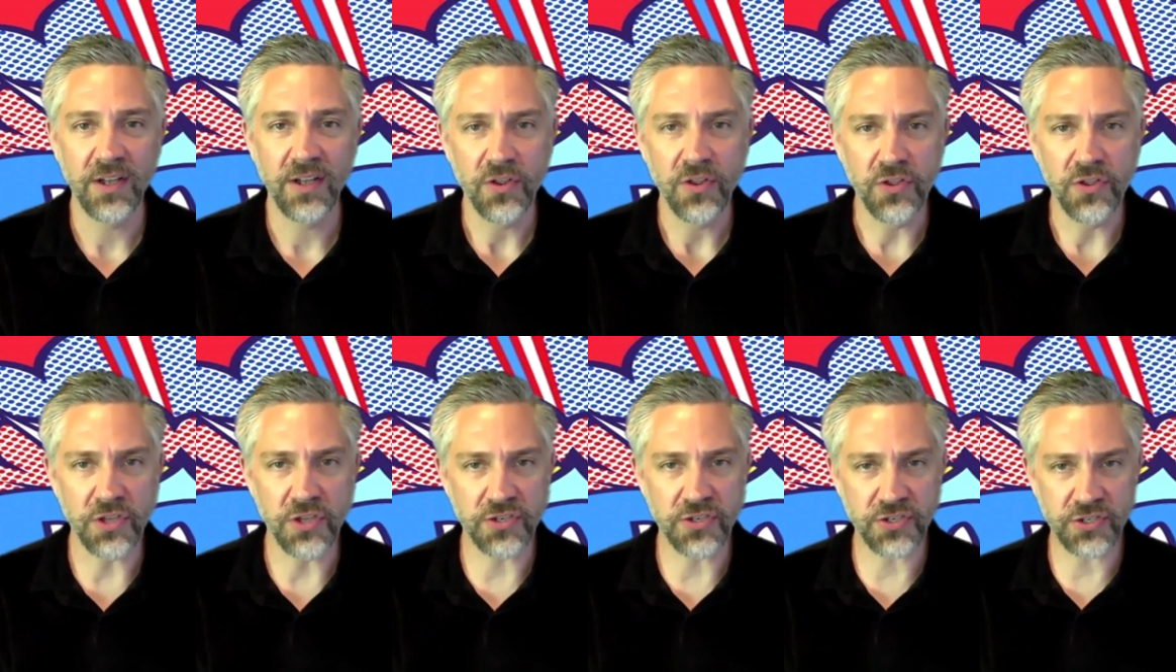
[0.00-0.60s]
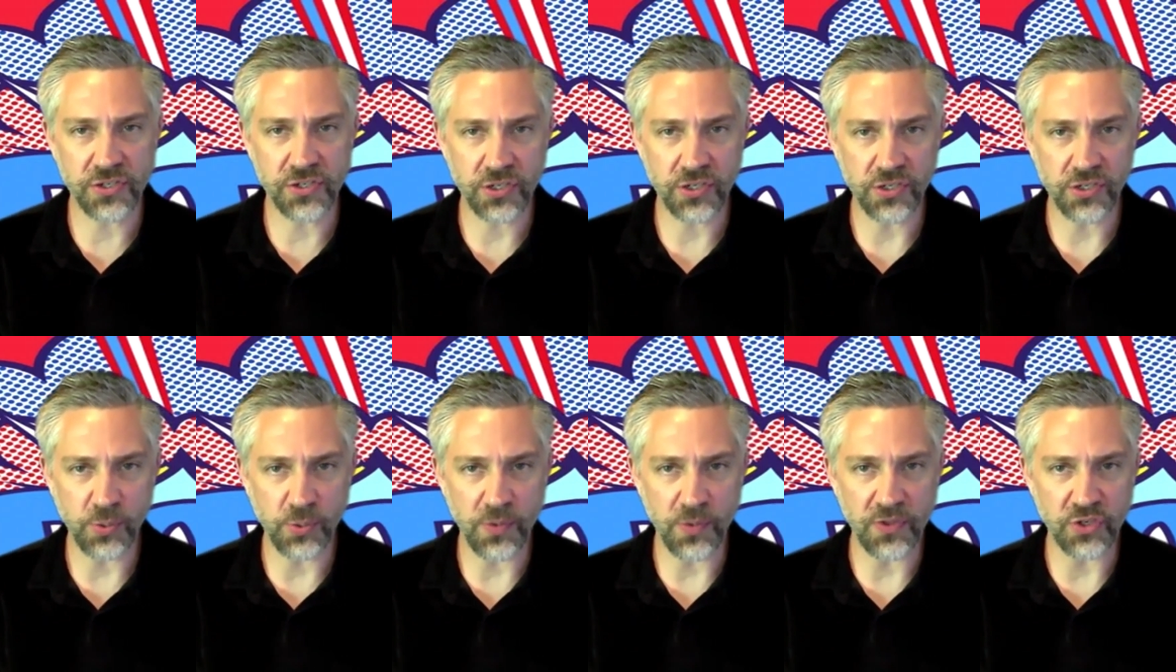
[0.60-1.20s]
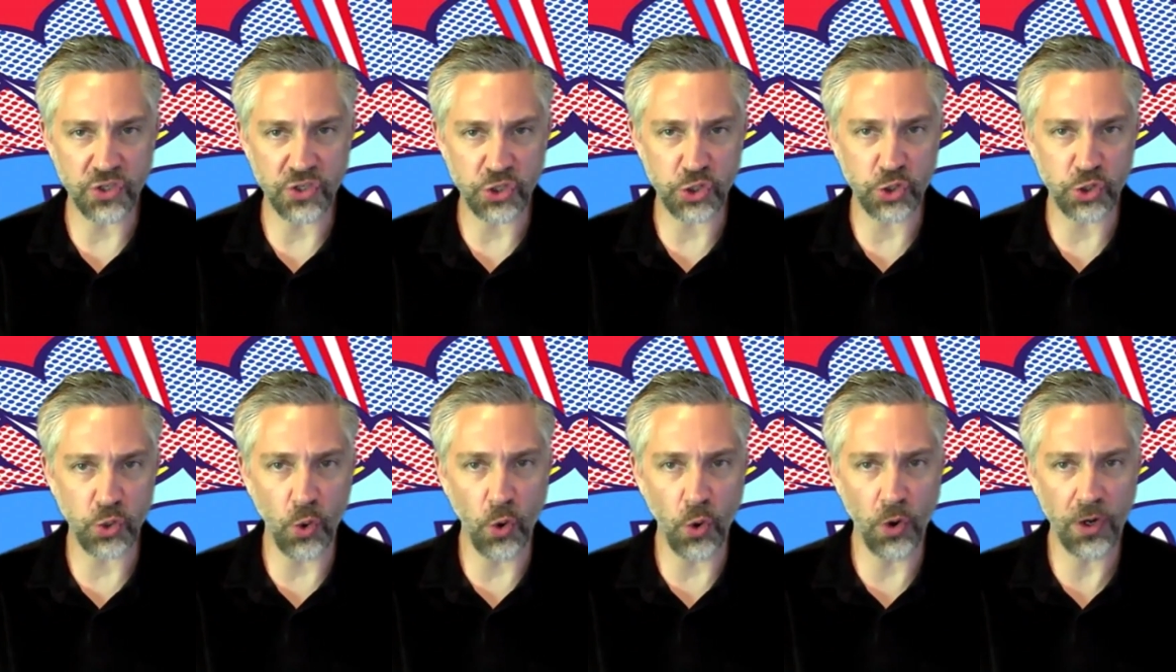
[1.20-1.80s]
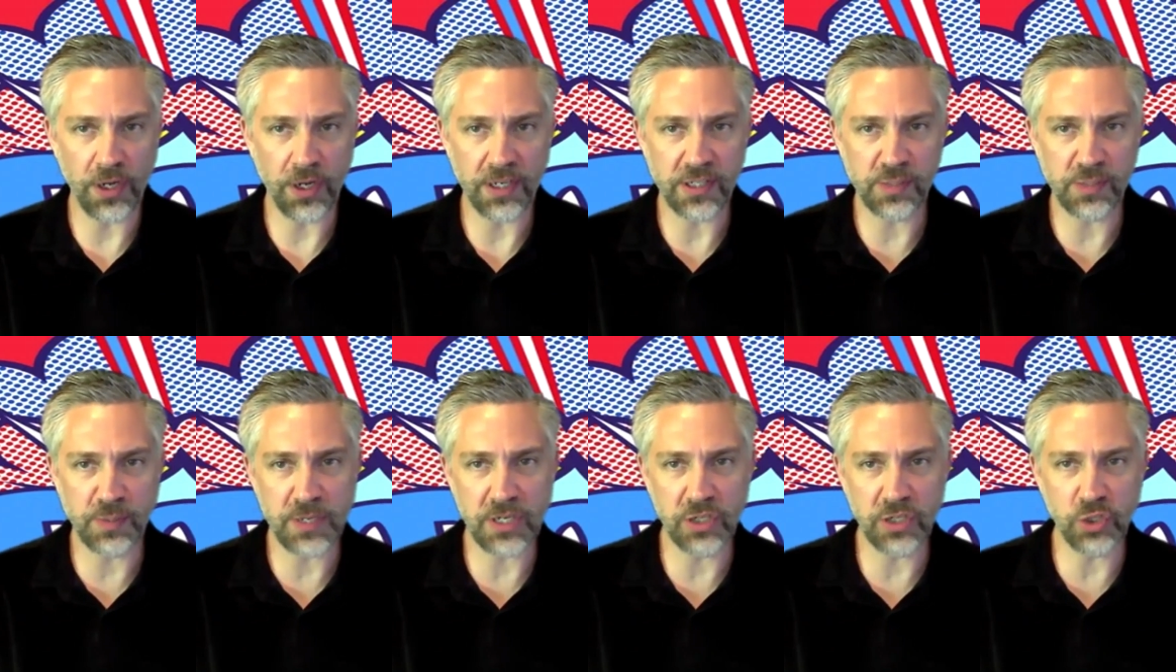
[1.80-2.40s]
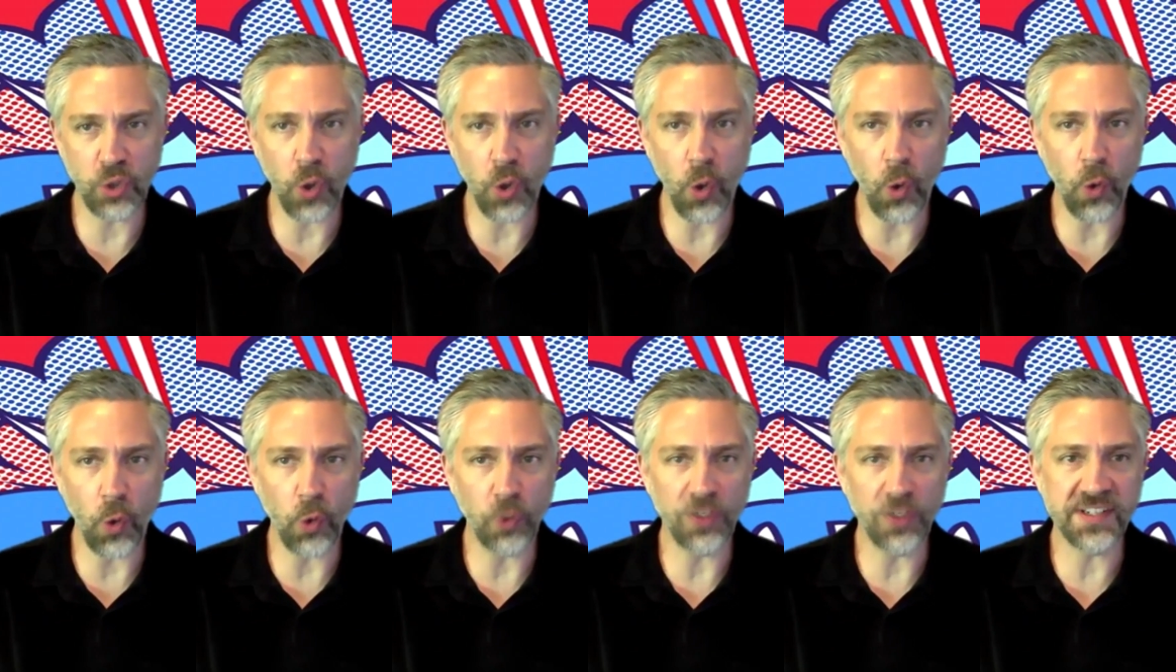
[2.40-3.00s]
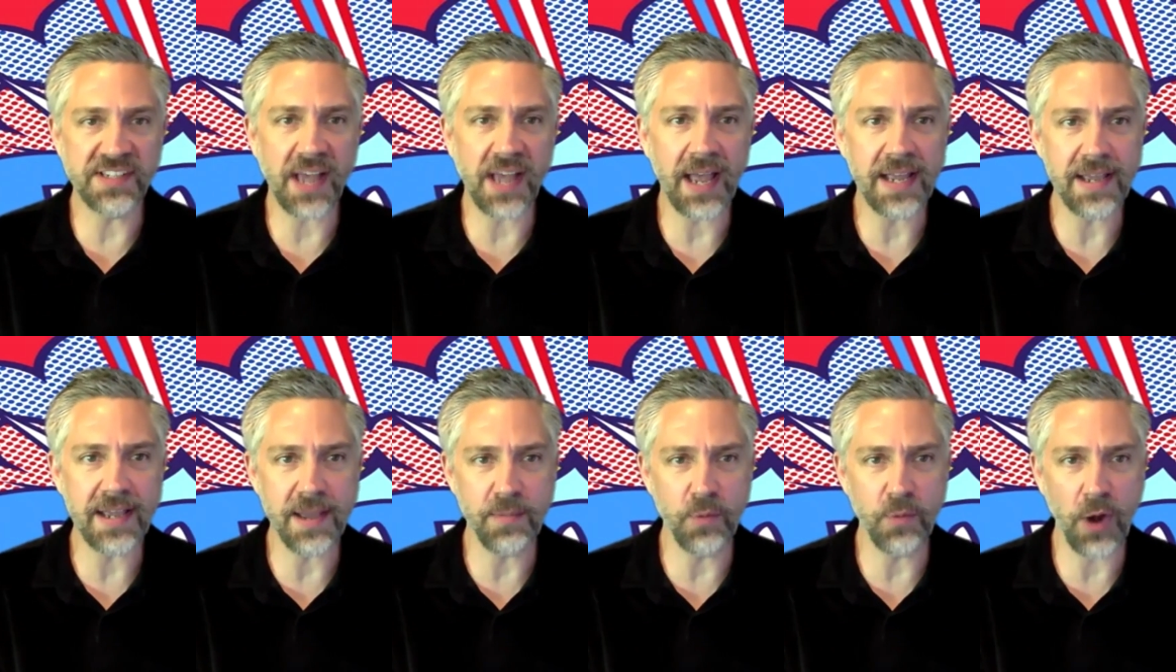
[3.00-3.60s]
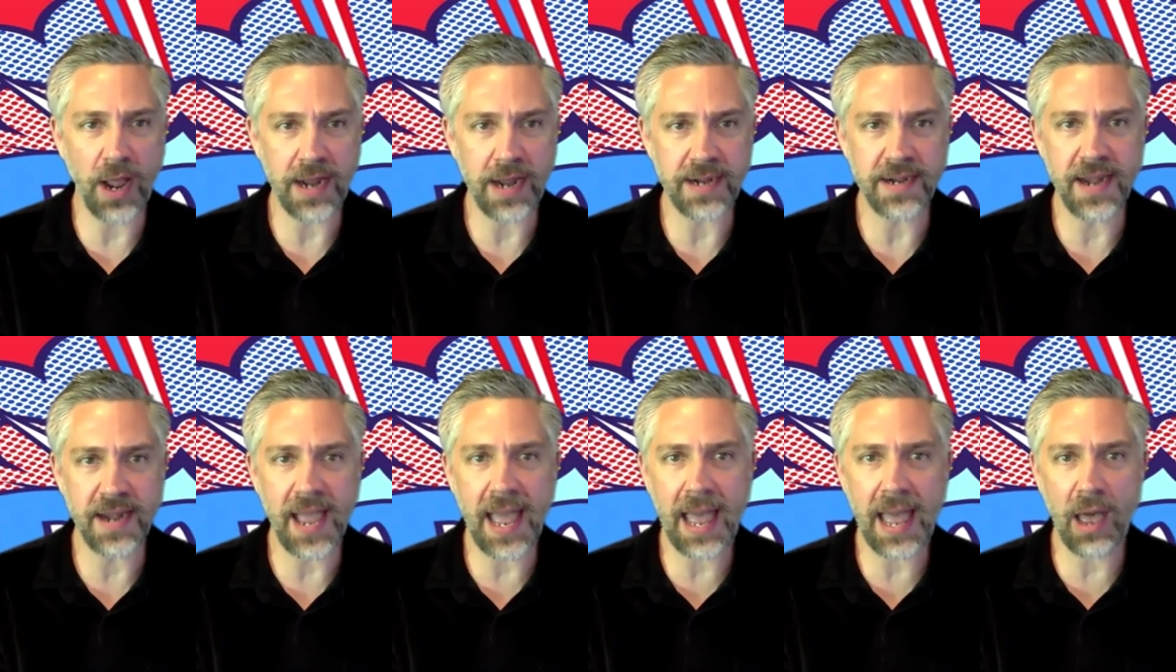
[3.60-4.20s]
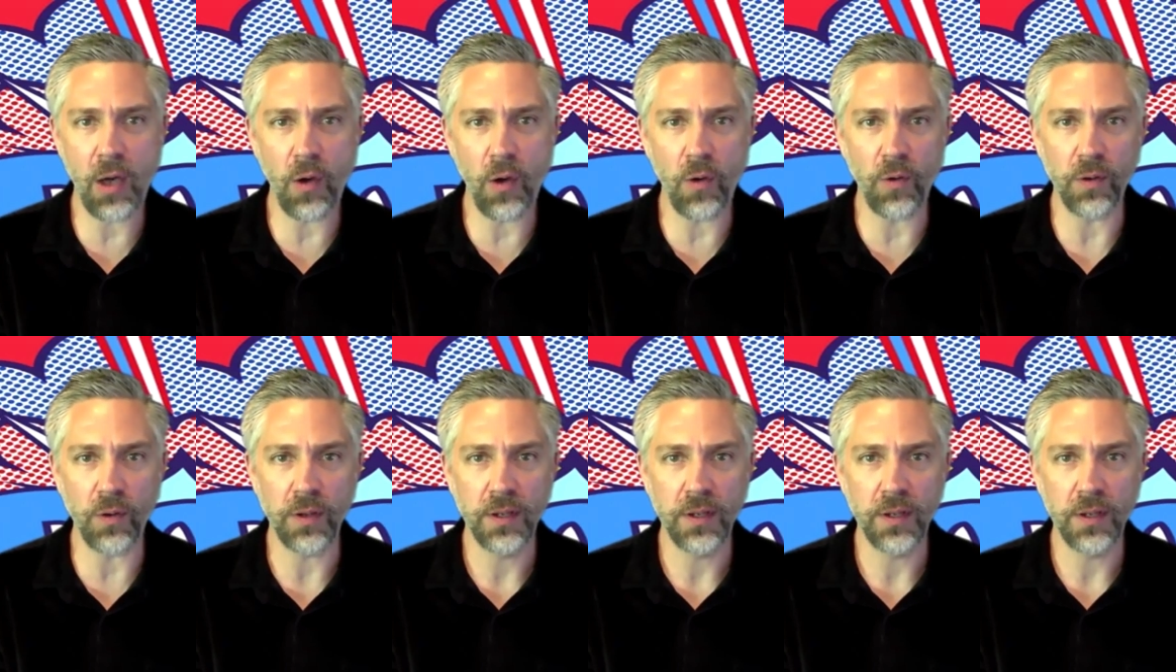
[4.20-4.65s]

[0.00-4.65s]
This is when the story is being told as I am right now,